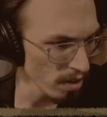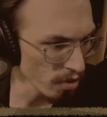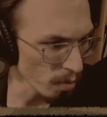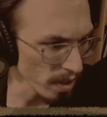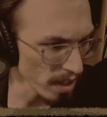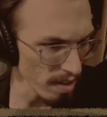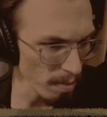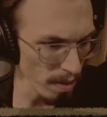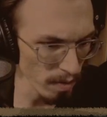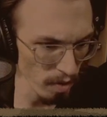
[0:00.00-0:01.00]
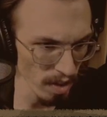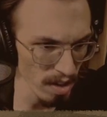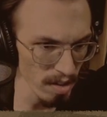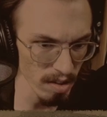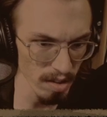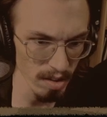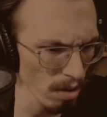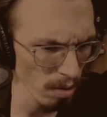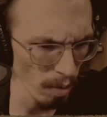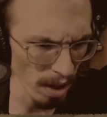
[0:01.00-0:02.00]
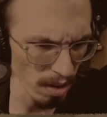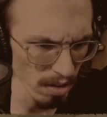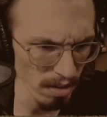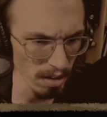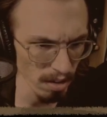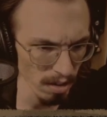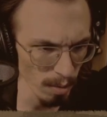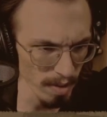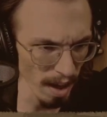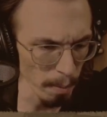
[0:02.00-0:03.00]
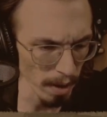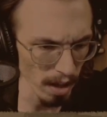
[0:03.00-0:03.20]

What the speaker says: Do we need something for this? Wait, what's happening?